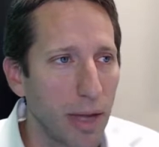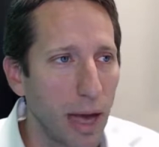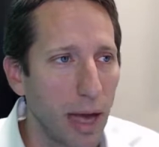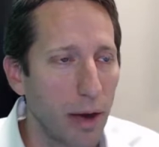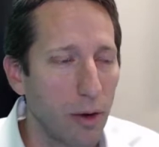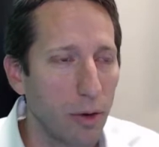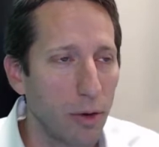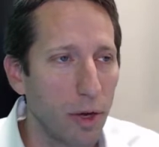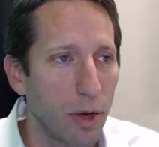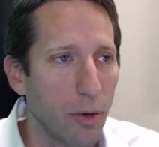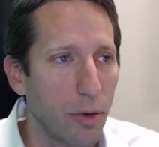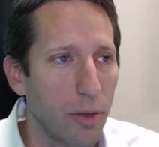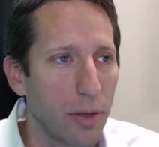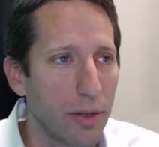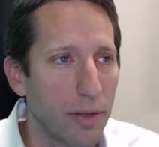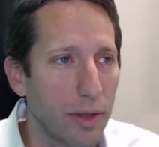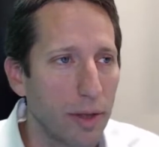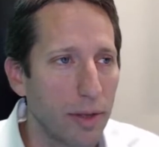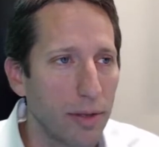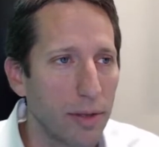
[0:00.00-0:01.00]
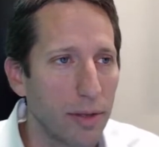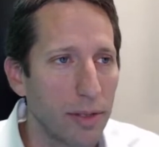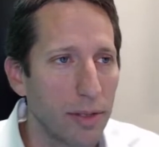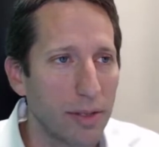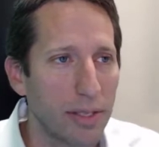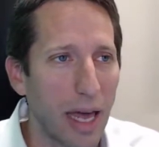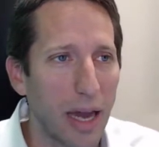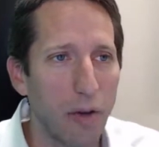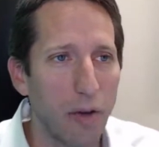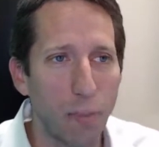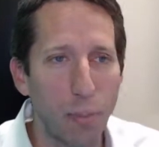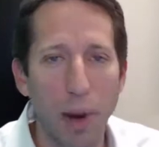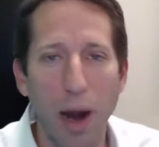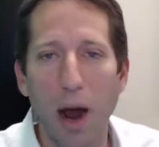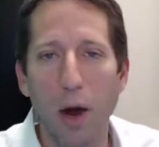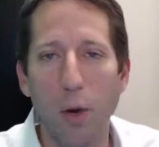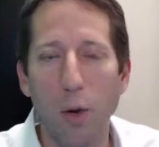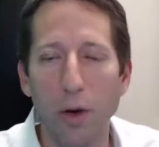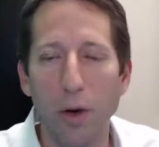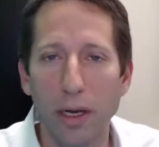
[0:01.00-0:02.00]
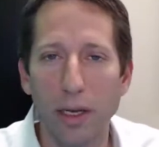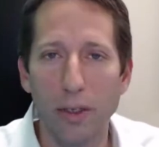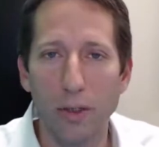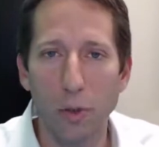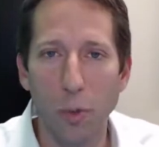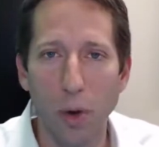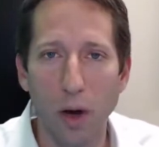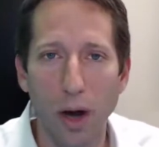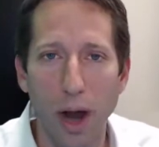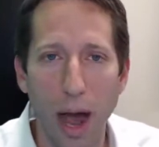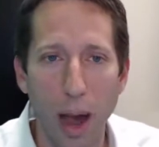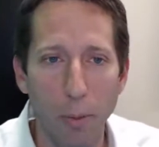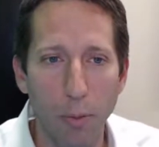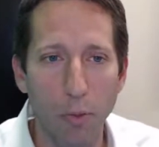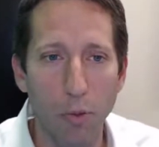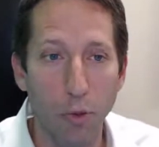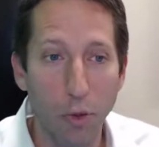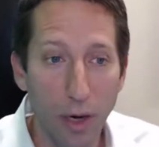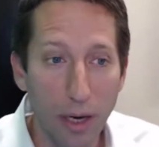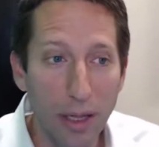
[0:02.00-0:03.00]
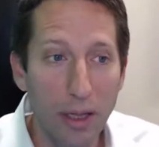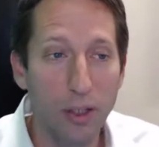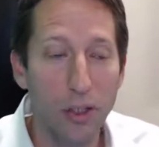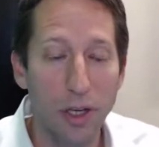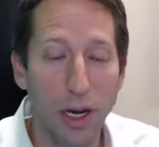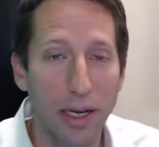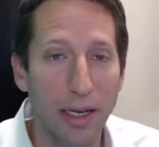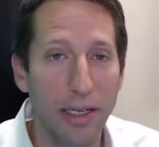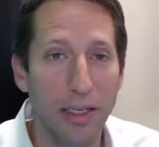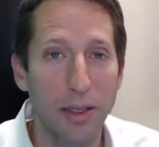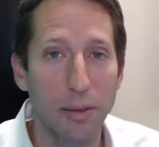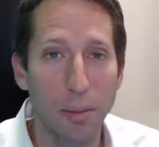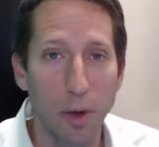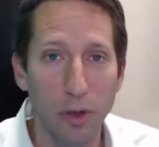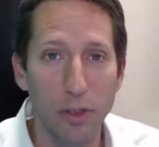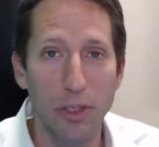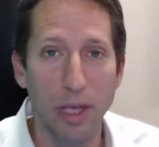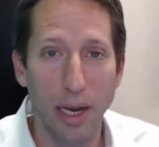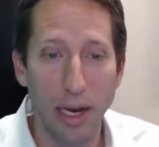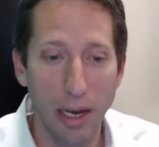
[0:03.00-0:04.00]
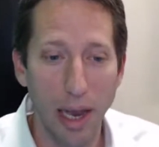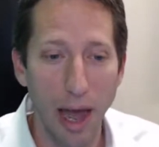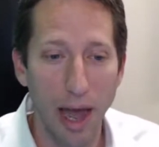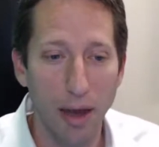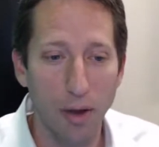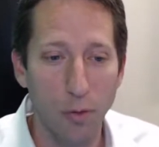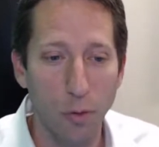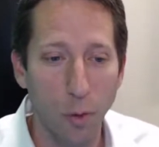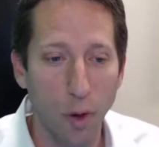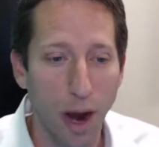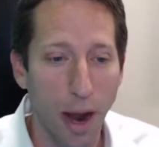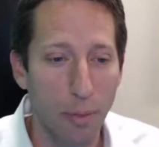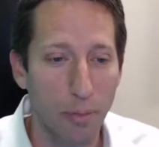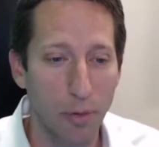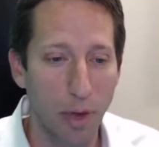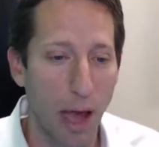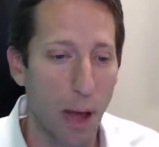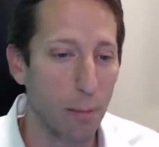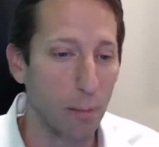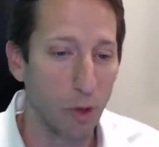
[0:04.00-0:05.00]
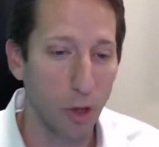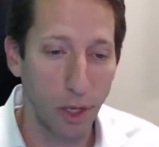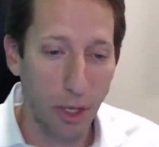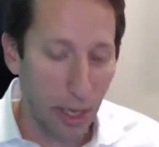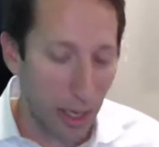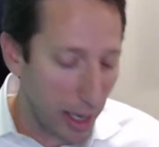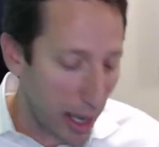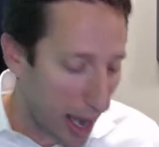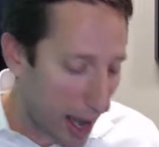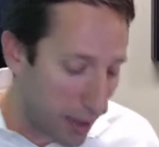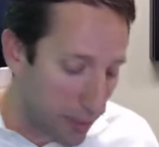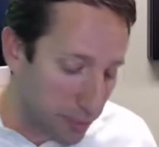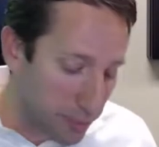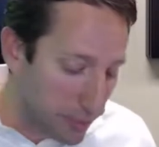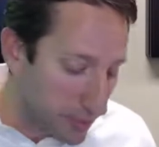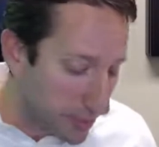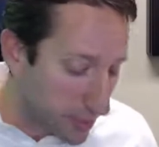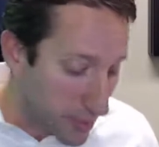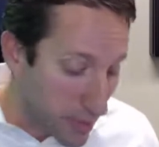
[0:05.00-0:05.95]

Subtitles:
don't know, the set of priorities where I'm really trying to get the most out of life, where I'm looking at